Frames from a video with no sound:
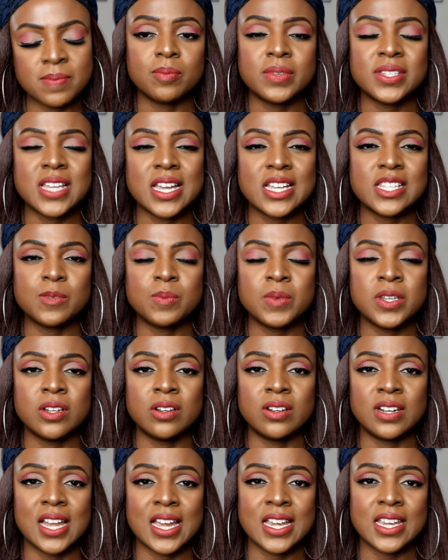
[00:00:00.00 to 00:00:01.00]
besides me
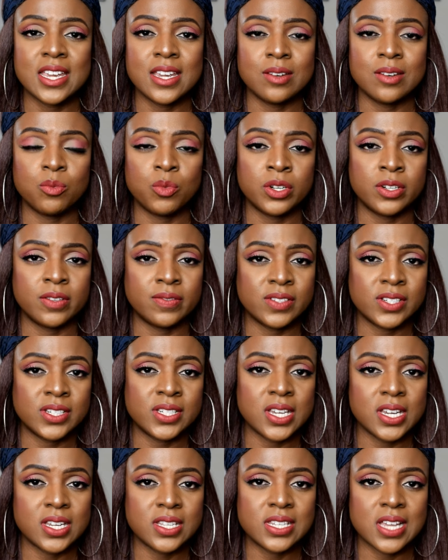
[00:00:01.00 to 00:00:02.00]
not liking one of the shades